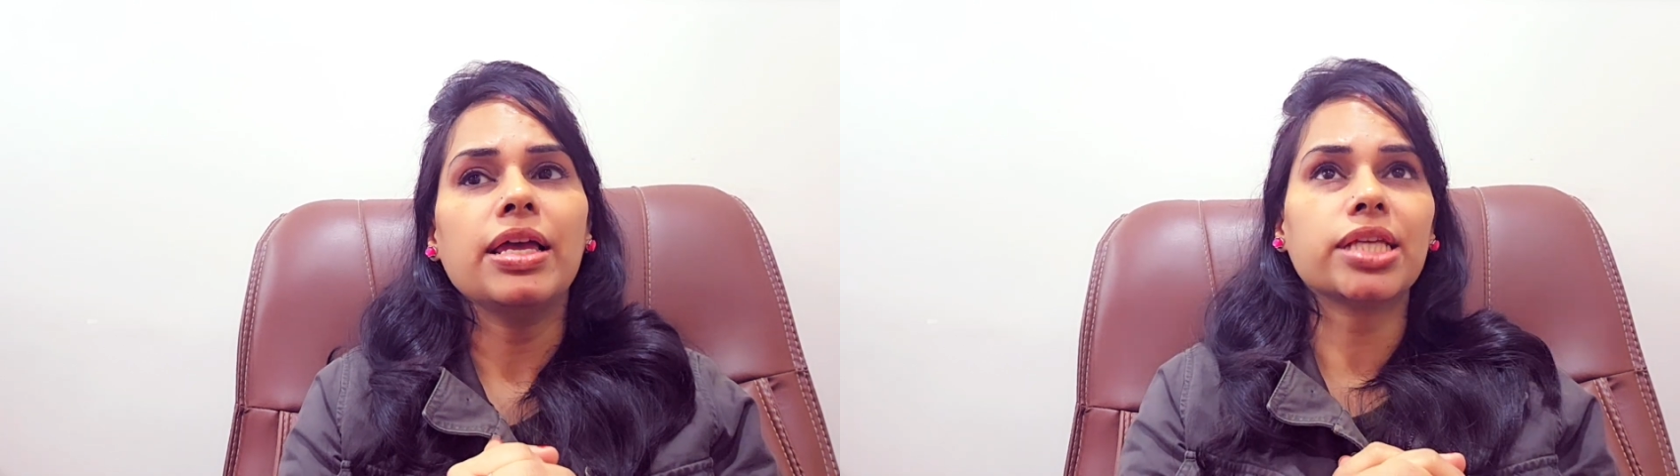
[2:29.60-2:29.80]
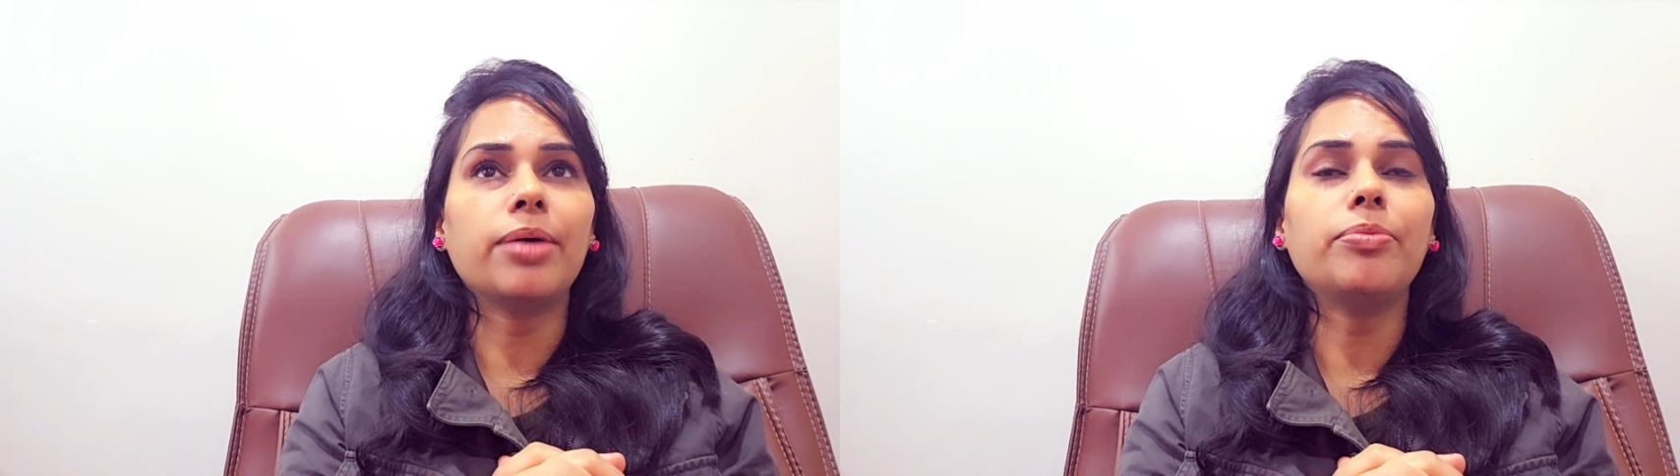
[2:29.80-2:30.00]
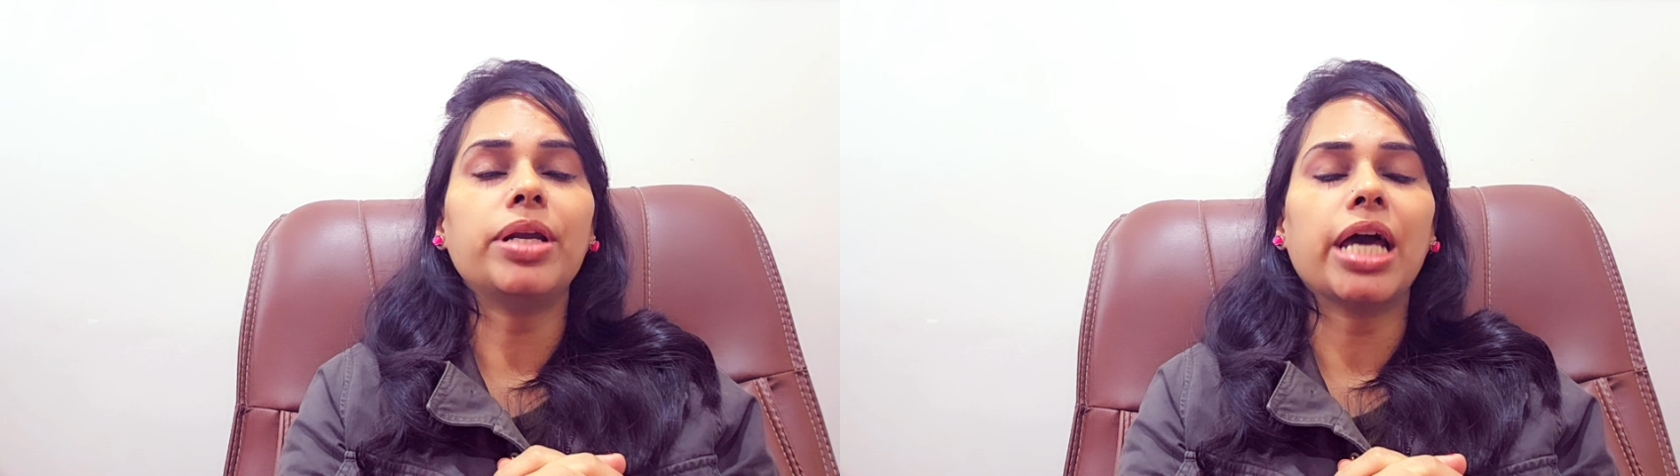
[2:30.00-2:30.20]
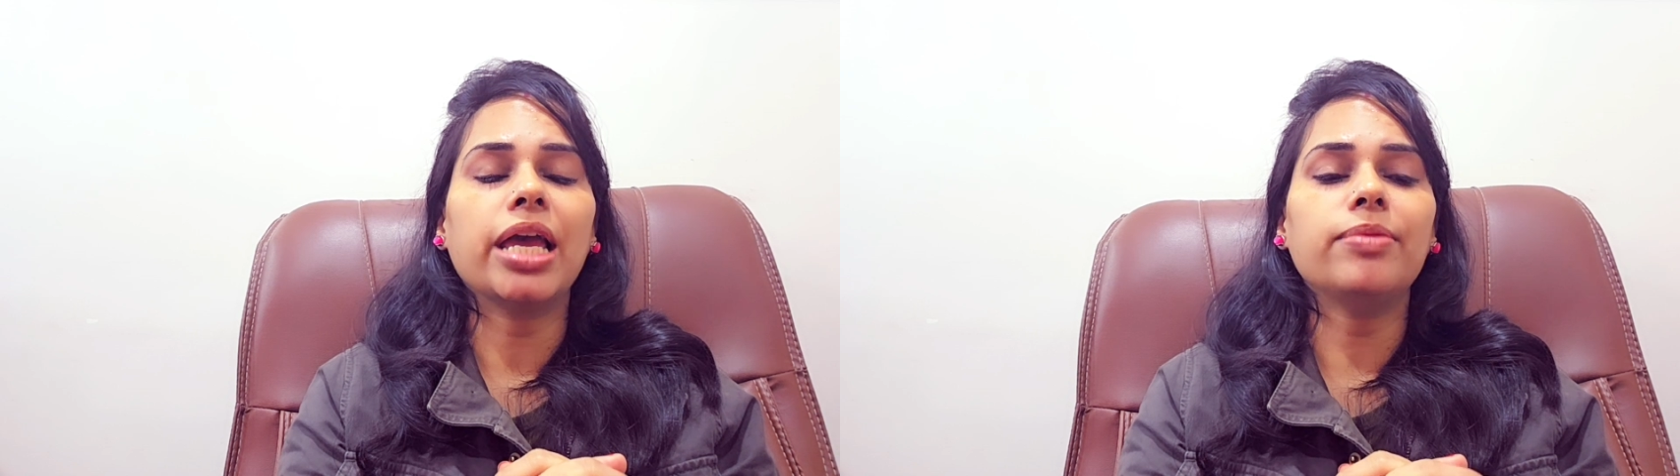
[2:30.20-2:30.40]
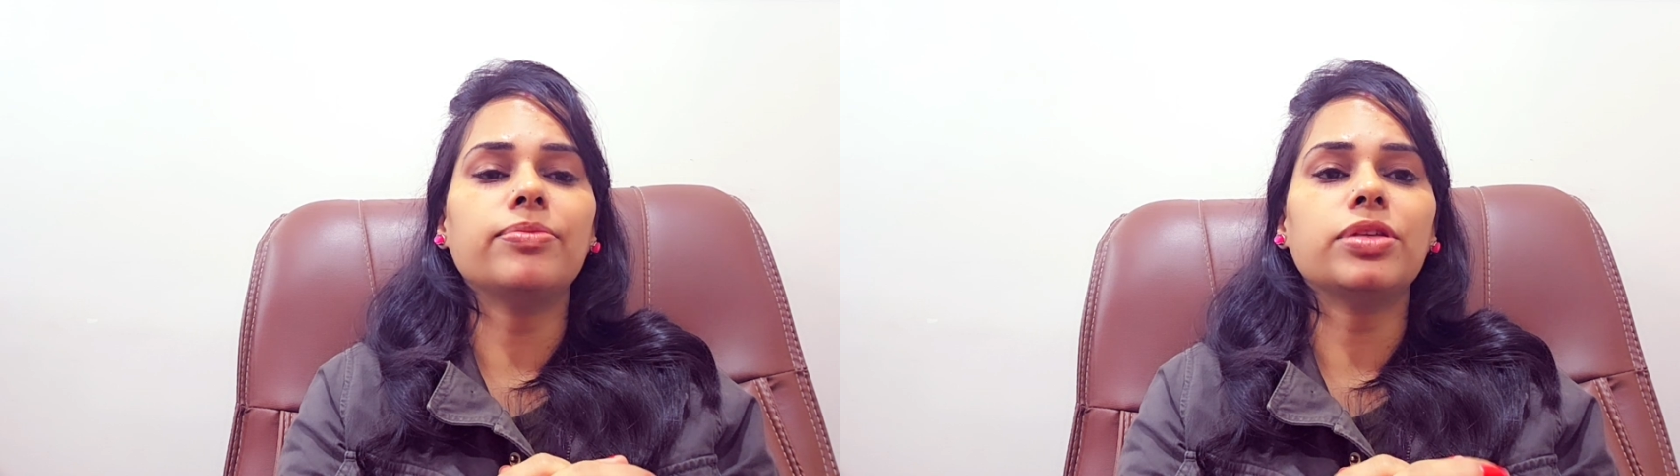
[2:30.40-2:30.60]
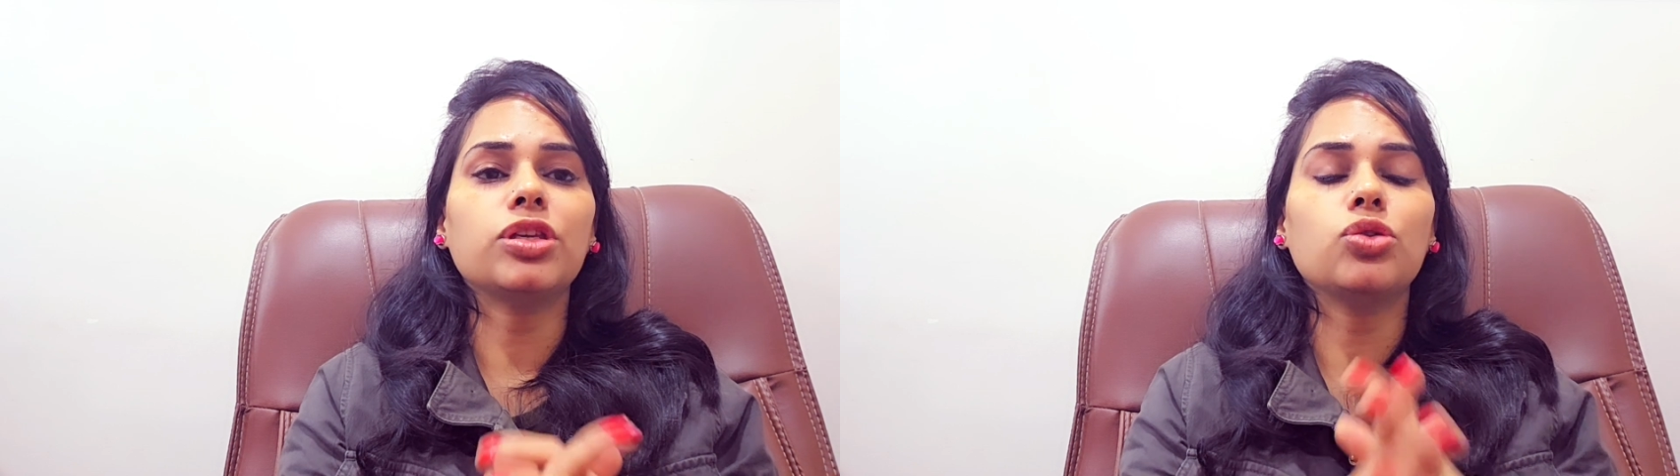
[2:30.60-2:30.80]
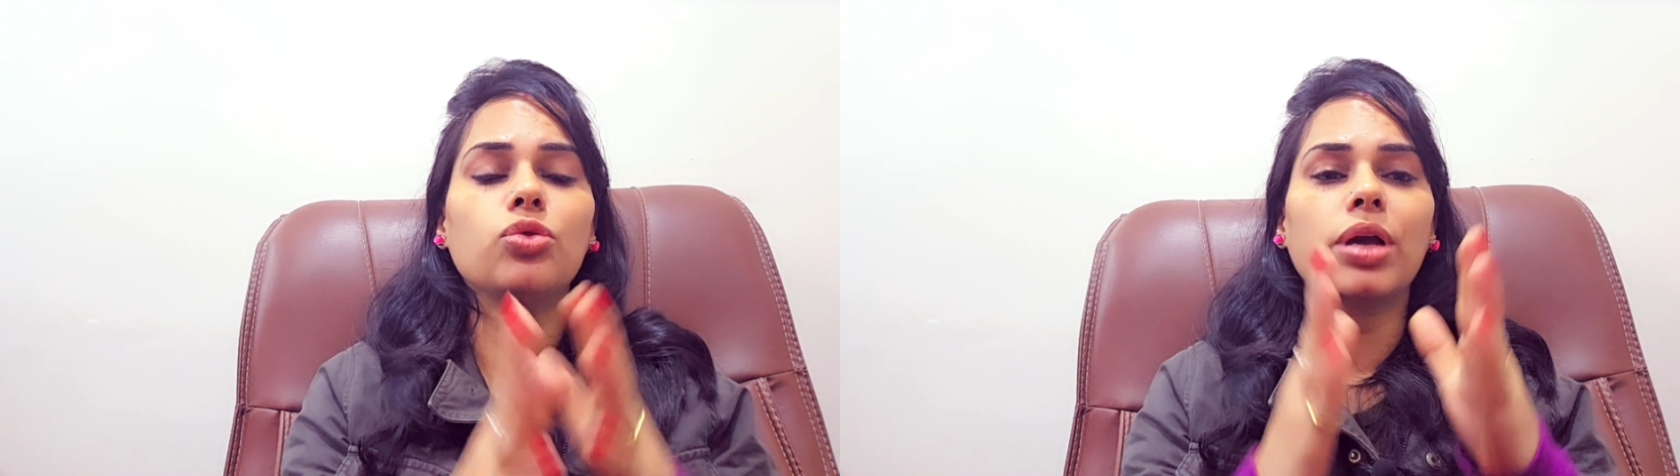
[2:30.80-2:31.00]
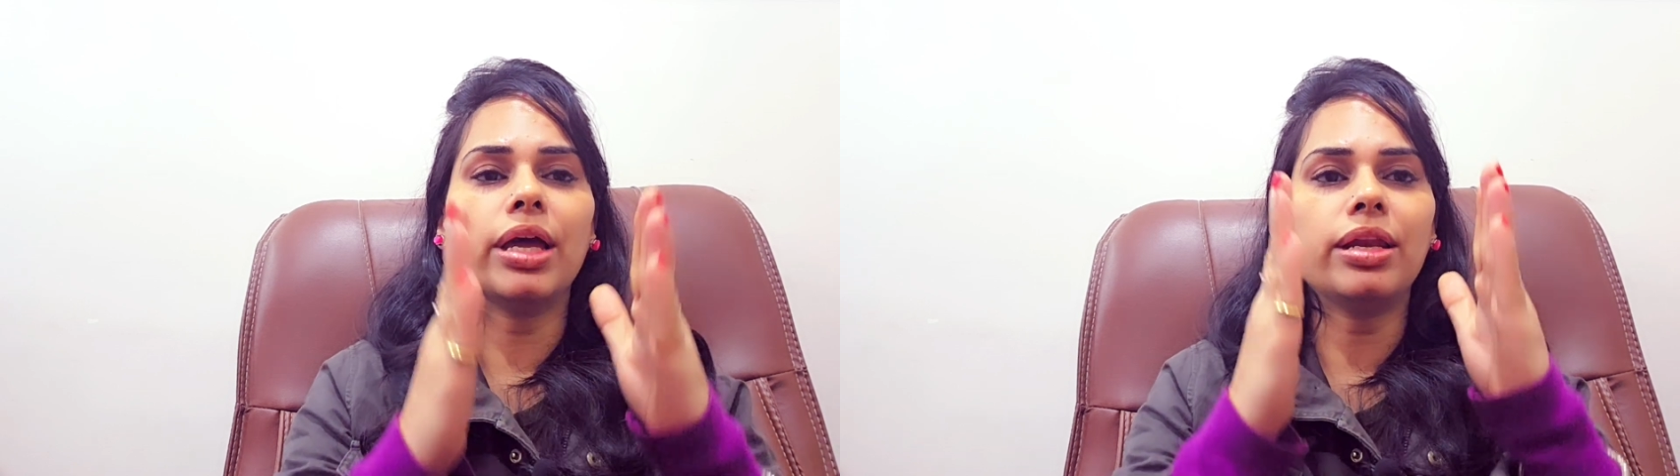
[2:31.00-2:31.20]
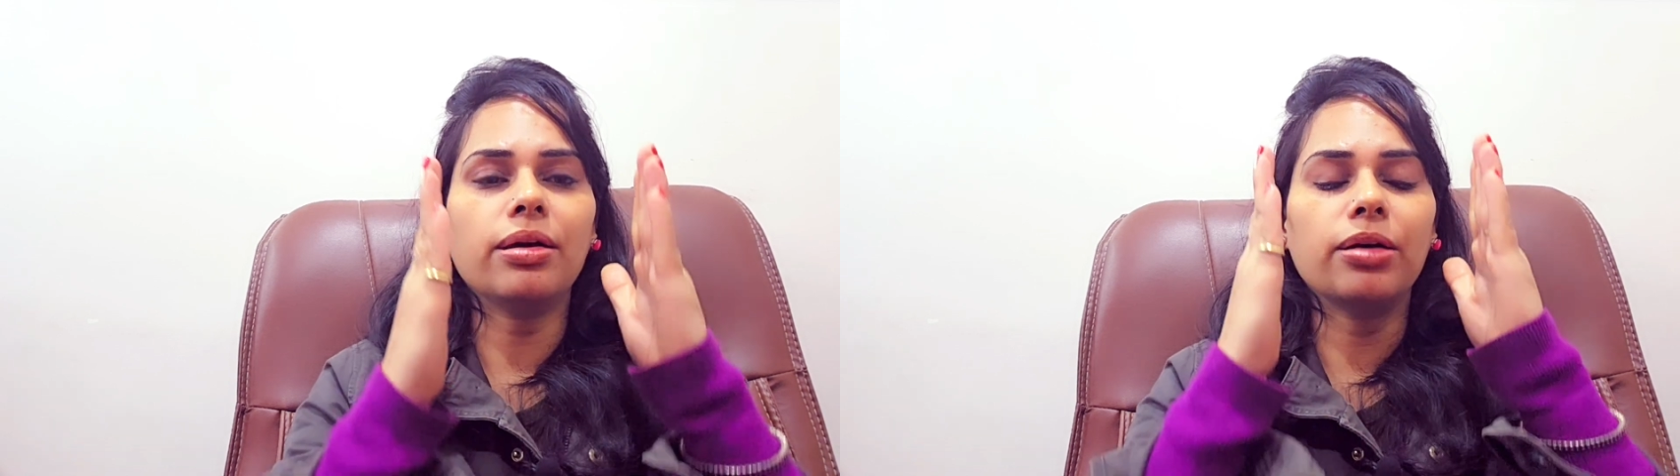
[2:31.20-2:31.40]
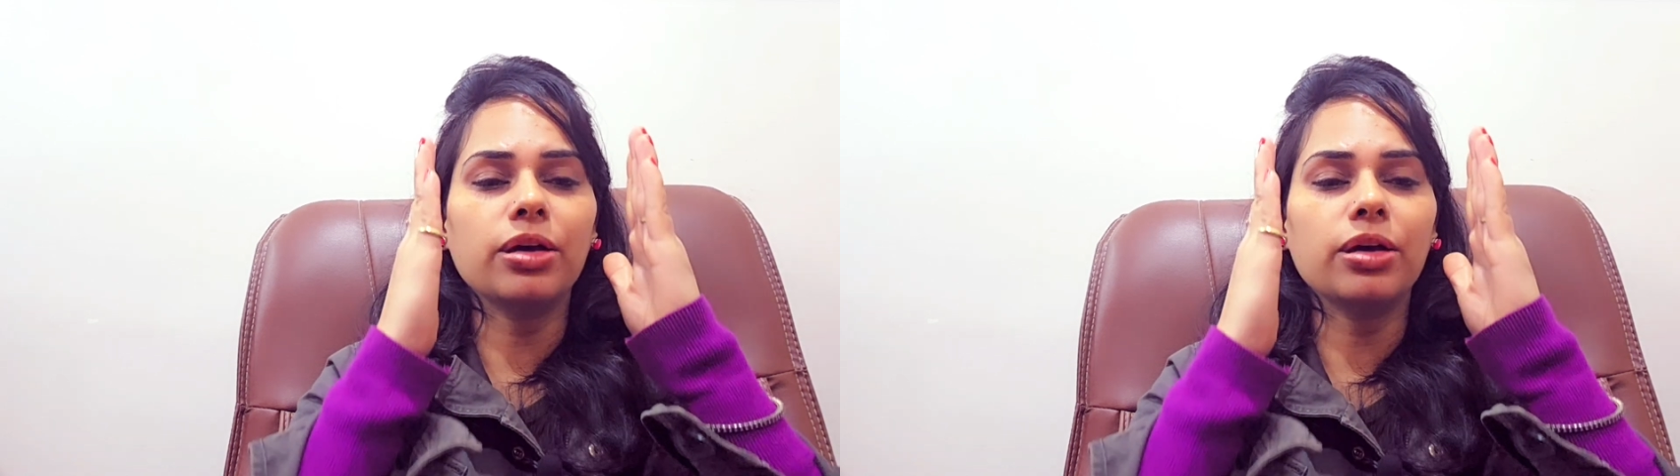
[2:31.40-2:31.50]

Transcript: Sometimes you can